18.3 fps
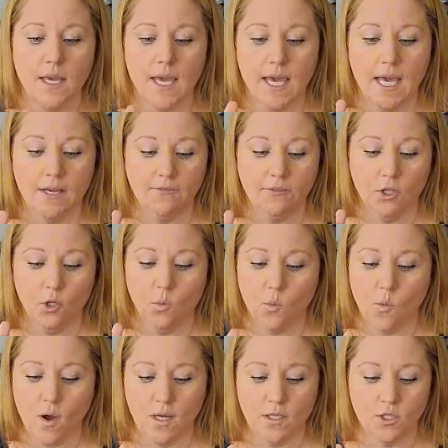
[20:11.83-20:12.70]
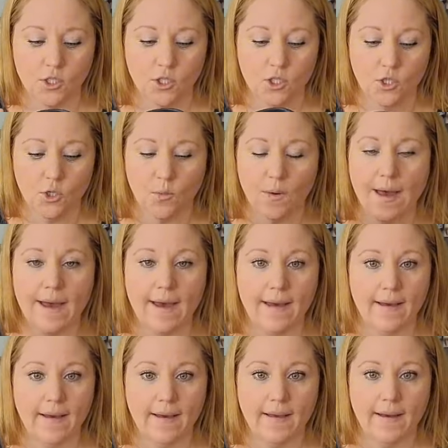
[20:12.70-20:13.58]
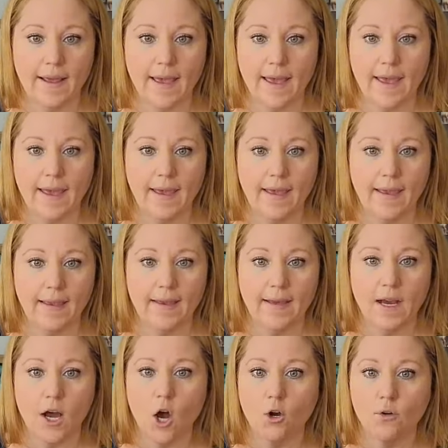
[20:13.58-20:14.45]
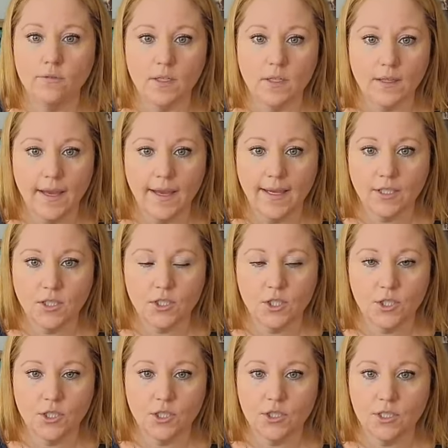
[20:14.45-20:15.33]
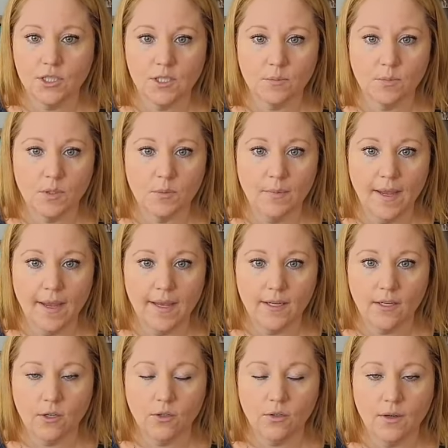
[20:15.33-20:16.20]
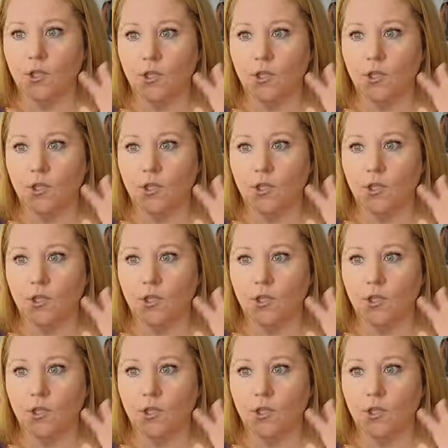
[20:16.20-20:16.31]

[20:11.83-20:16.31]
If you want to add a overlay to your zipper panel,